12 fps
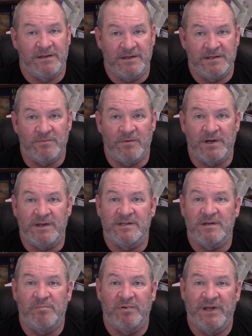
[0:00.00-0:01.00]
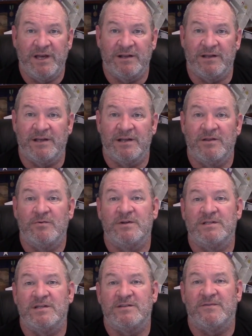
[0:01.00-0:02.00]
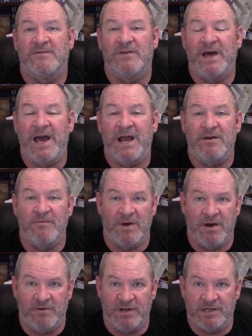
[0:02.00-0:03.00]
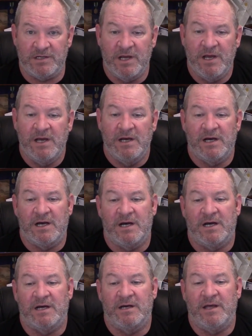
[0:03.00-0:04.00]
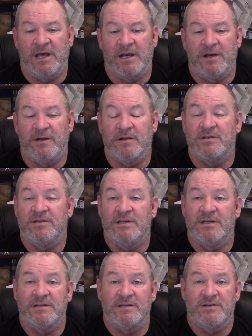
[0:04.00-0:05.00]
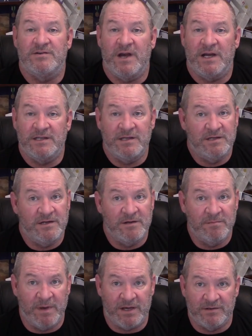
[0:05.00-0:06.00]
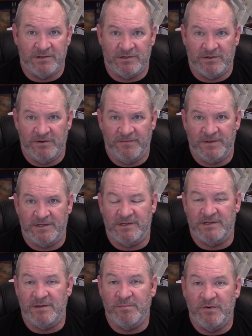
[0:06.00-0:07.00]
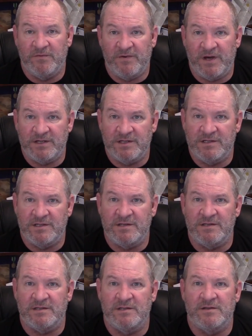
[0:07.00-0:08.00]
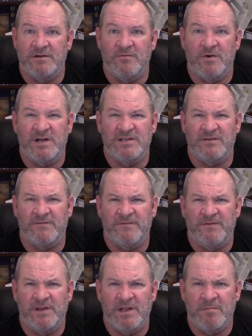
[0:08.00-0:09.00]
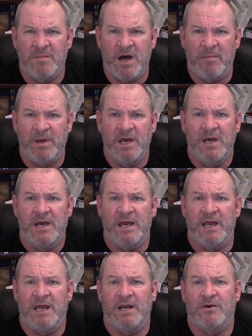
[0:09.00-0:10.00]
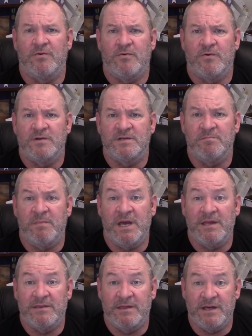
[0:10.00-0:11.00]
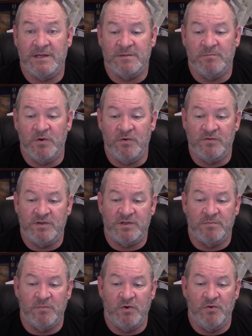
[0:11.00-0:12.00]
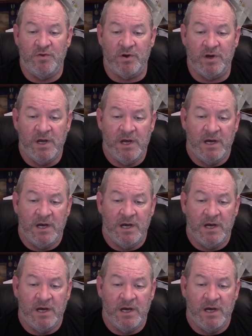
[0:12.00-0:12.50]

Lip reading: This one is a platelet. In other words, it's flat and roundish. And it is attracted to your metal surfaces, imperfections in the cylinder walls to fill them up, and of course make things move smoother.